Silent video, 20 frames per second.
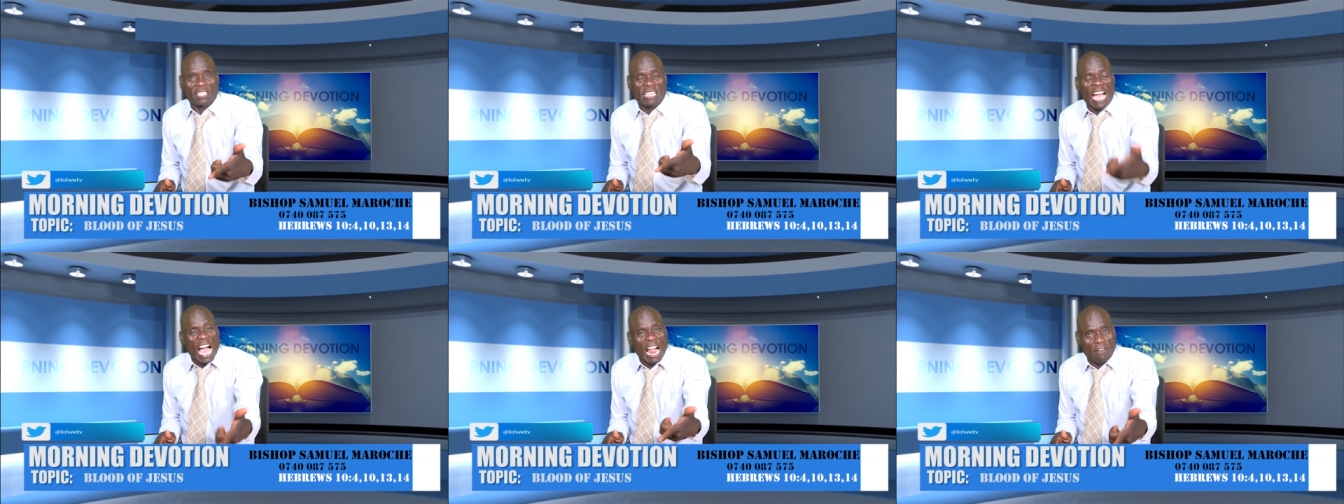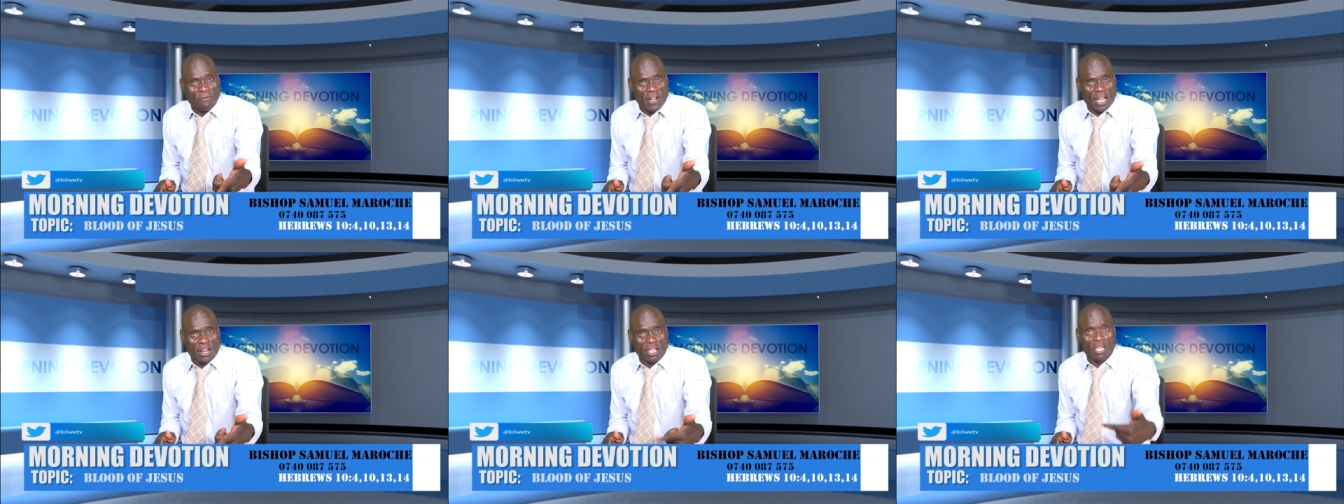at the
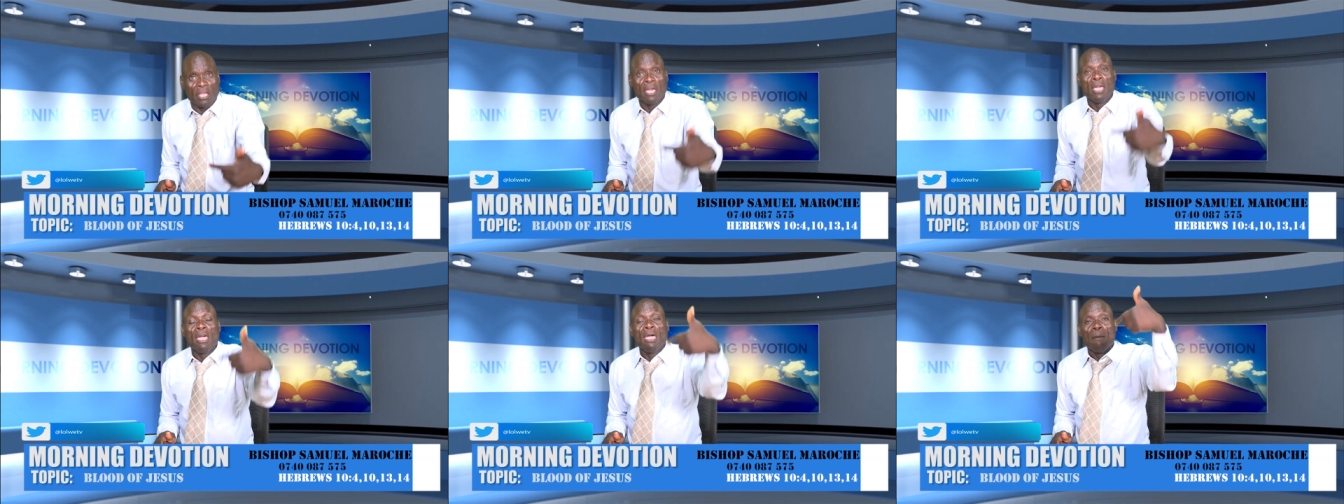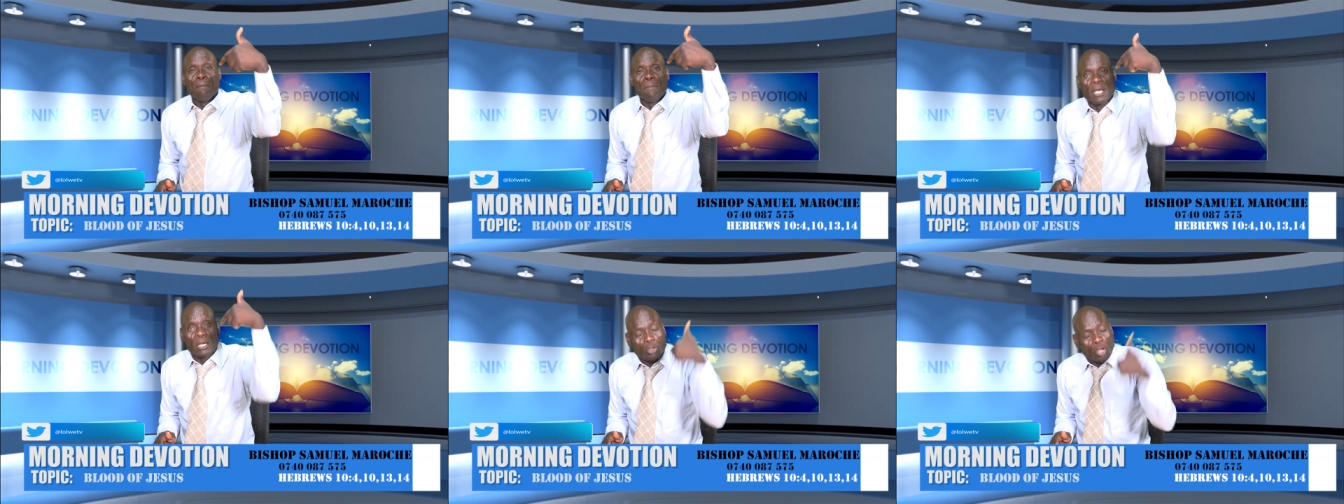Calvary
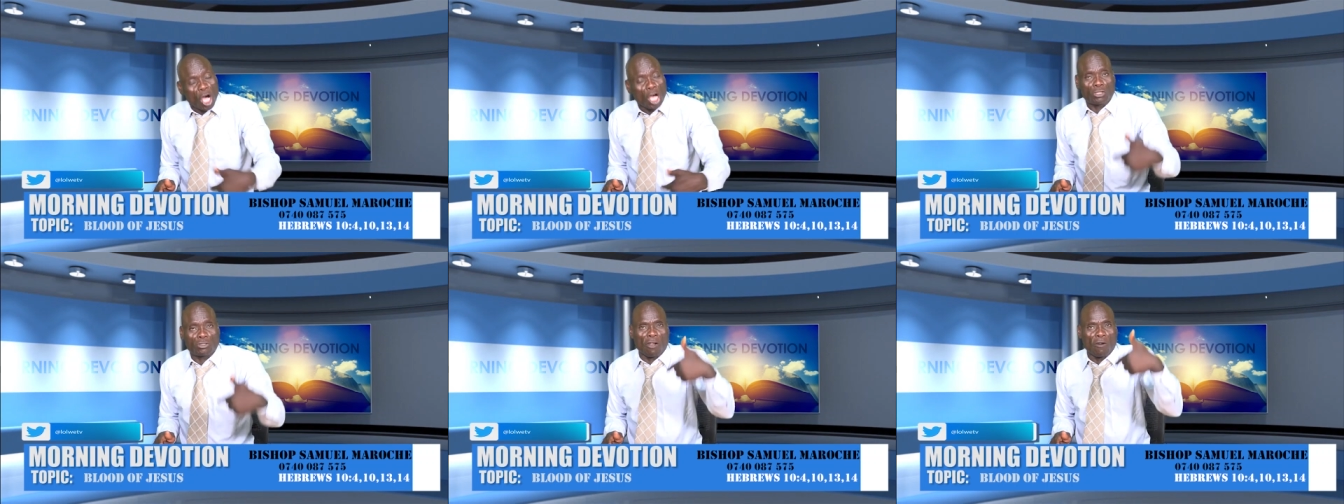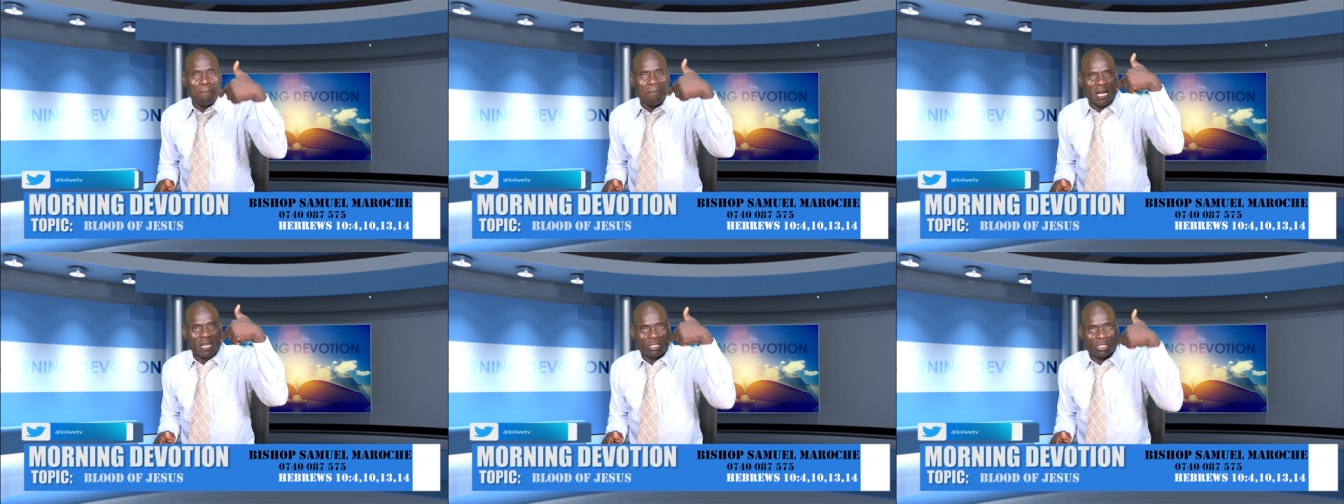
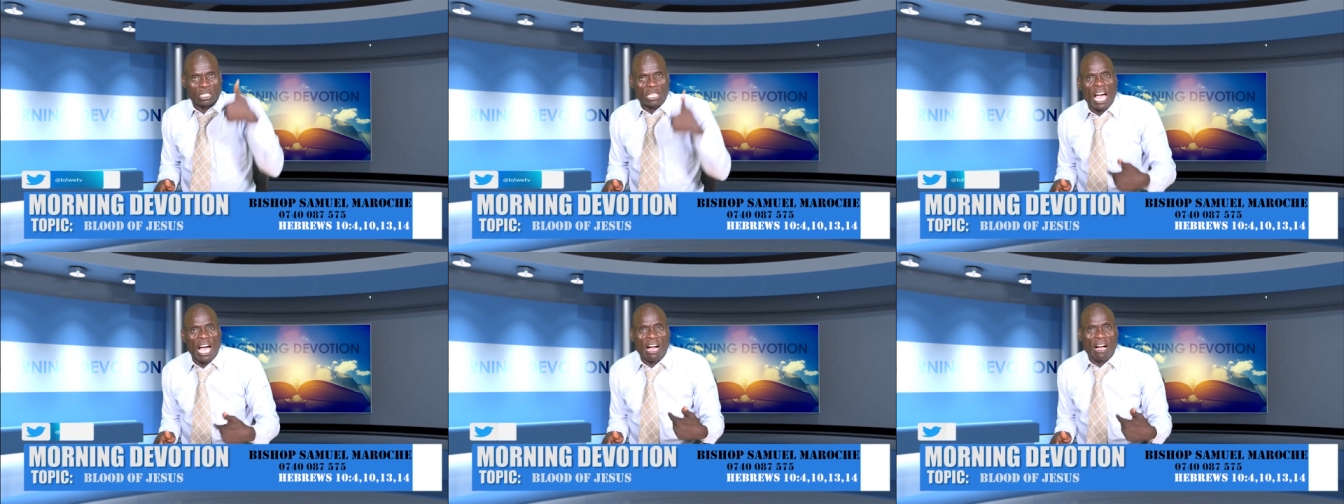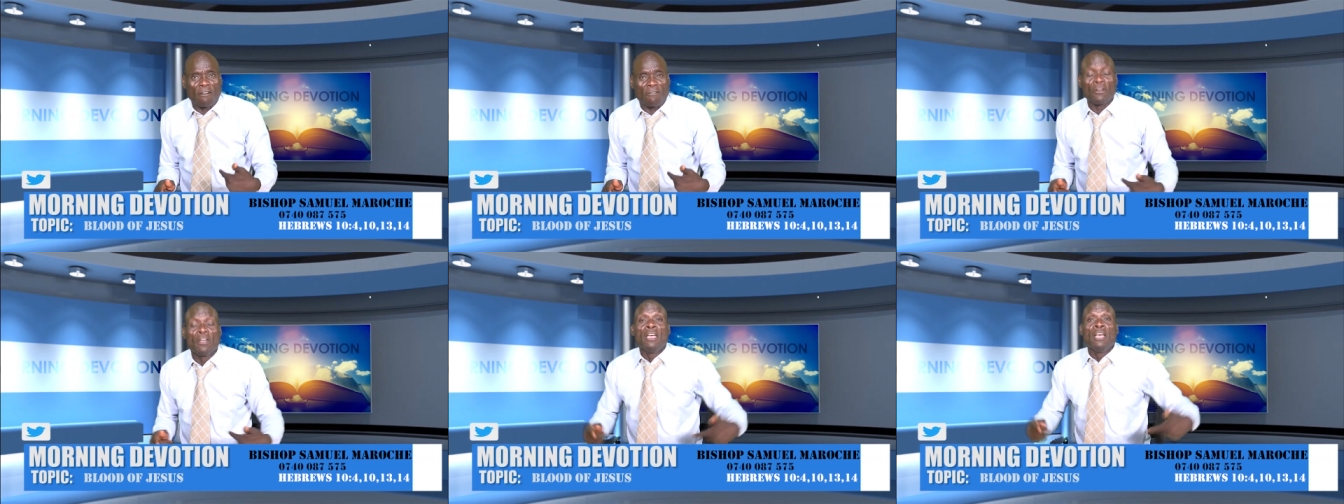because of
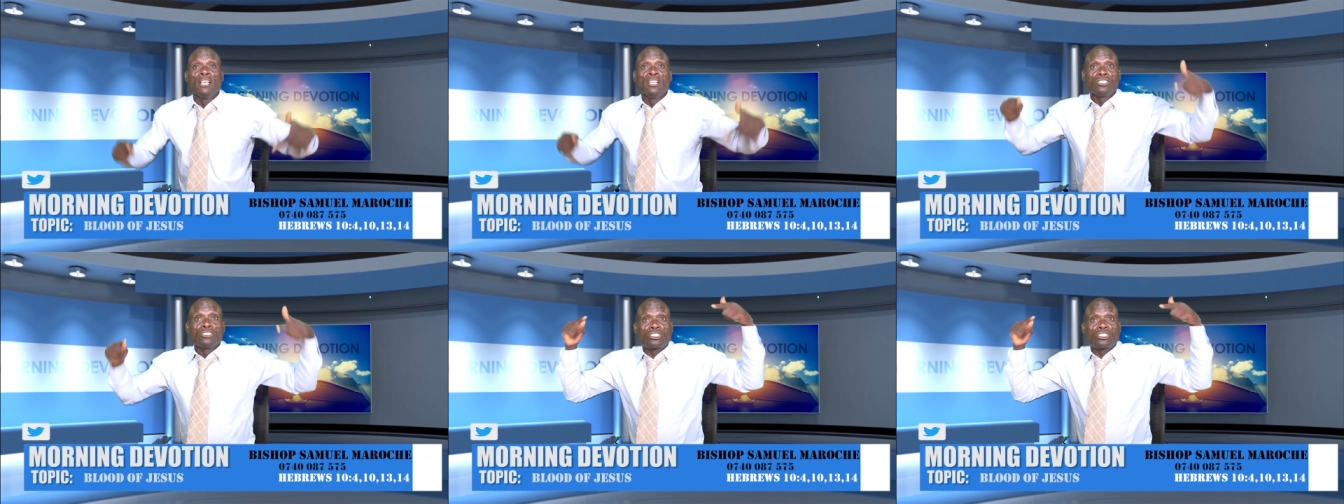myself.